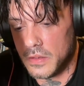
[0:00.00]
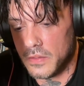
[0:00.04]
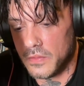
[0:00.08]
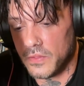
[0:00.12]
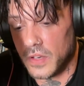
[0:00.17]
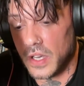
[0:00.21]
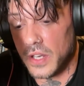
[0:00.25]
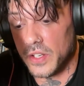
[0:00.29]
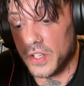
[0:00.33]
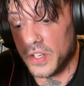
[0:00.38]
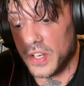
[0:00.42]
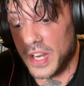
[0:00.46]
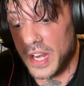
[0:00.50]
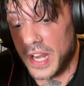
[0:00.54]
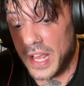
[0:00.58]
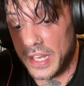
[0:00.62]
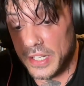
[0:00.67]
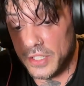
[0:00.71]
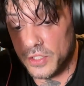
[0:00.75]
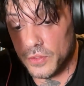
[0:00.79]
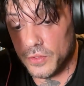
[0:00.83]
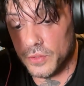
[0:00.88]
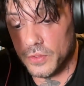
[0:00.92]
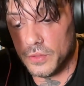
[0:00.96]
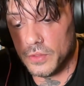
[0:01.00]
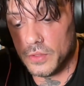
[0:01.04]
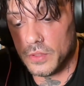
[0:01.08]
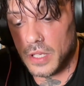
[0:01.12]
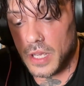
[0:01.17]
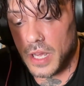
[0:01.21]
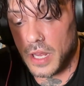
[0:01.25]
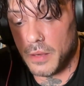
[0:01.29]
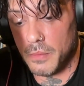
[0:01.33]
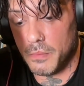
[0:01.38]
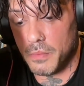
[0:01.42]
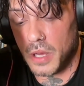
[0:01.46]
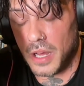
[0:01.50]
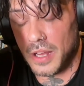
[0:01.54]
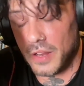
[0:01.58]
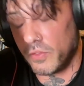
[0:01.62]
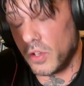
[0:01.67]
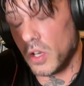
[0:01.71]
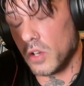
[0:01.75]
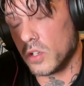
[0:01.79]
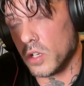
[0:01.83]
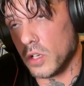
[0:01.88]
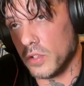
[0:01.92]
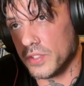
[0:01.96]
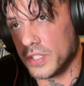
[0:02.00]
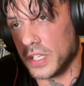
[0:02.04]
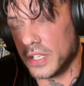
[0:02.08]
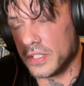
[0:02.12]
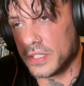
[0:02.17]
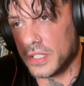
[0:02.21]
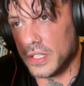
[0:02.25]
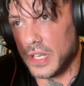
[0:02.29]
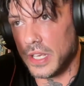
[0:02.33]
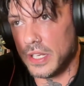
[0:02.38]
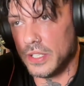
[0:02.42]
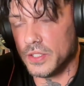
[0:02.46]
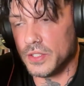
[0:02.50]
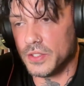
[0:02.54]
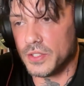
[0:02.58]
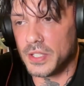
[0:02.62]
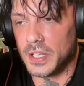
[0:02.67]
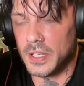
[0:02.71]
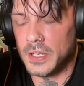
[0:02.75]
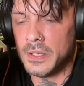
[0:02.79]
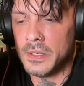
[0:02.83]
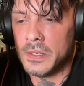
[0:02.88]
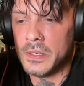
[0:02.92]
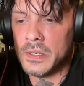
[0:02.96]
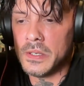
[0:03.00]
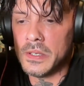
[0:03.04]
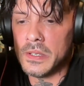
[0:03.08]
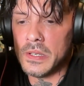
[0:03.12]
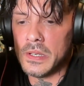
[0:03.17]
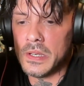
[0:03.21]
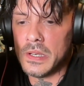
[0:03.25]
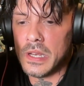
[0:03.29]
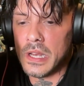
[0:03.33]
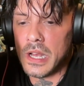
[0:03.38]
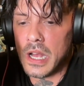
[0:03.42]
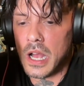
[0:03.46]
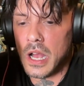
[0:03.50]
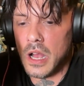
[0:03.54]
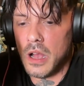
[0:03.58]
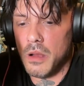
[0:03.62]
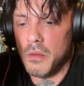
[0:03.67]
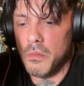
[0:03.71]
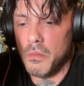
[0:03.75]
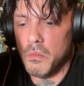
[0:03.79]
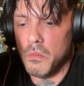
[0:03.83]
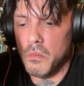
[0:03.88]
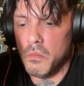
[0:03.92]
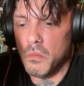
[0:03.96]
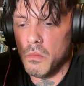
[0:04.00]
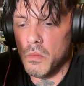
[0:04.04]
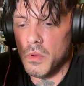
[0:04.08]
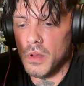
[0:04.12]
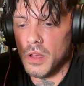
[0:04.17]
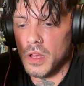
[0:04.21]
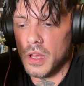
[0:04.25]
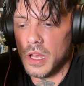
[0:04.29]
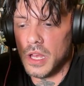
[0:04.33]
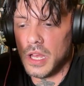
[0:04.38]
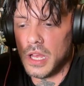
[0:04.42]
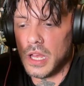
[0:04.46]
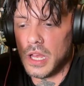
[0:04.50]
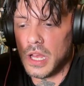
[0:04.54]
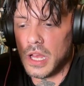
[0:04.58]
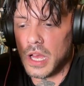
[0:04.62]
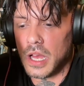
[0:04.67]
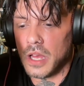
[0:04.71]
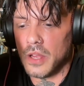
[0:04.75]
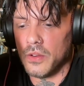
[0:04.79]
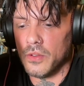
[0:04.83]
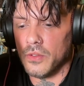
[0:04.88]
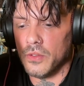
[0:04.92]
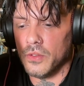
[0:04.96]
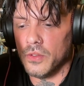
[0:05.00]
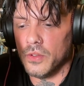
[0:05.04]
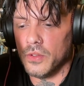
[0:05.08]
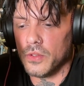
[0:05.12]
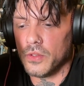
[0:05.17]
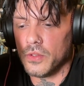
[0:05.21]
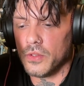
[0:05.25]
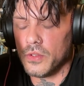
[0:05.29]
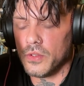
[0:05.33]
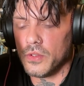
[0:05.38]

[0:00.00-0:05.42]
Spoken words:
finding an agent, and I've got a contact an agency. And